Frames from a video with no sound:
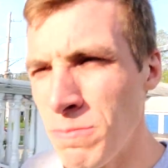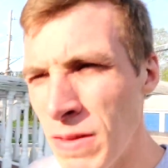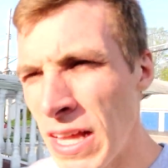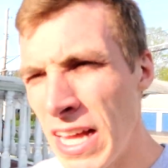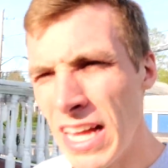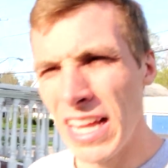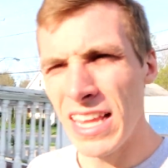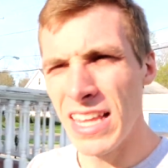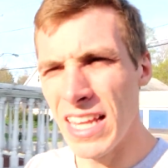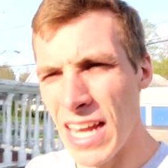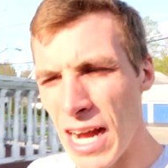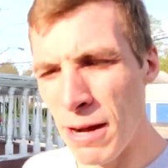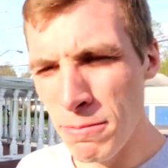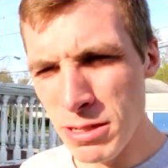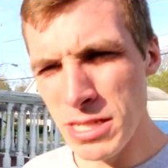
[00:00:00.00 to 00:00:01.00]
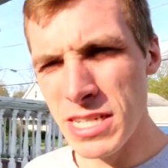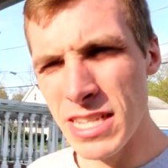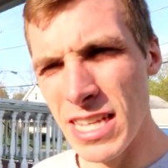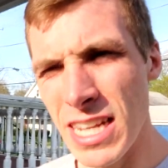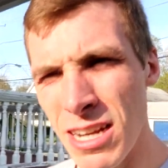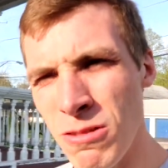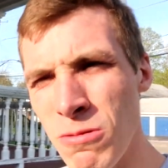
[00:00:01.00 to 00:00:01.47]
The
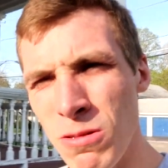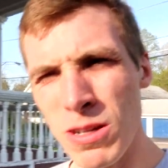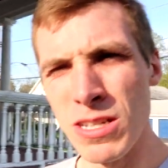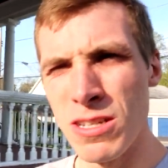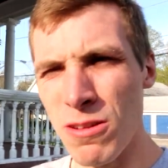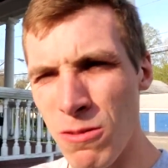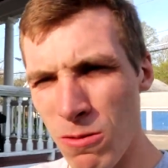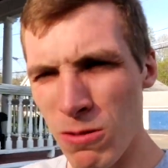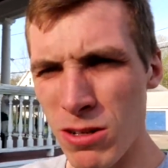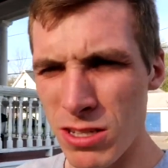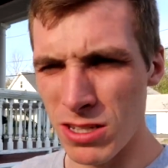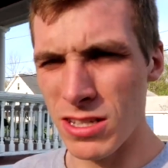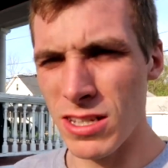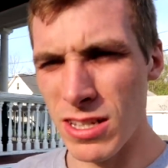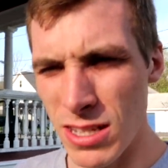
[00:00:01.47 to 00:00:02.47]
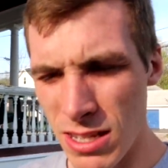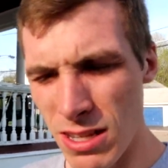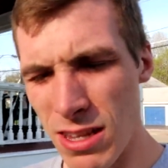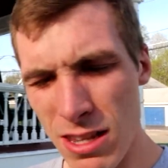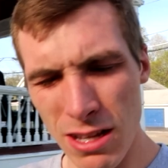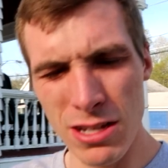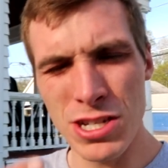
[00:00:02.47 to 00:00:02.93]
Amish thing was
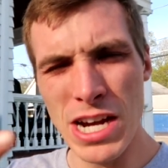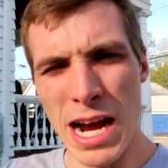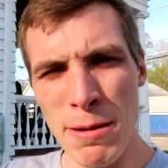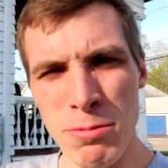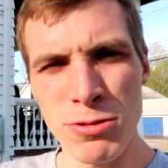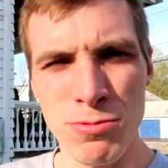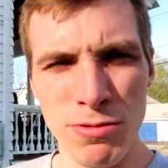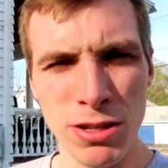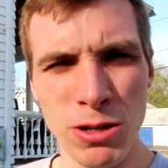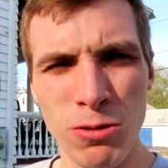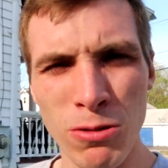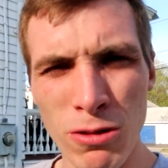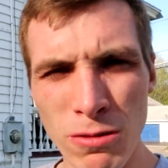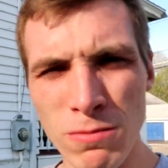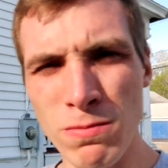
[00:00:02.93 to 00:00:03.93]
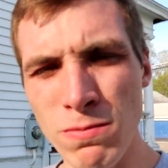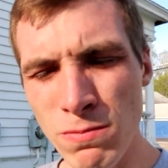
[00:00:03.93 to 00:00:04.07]
the shop was really cool.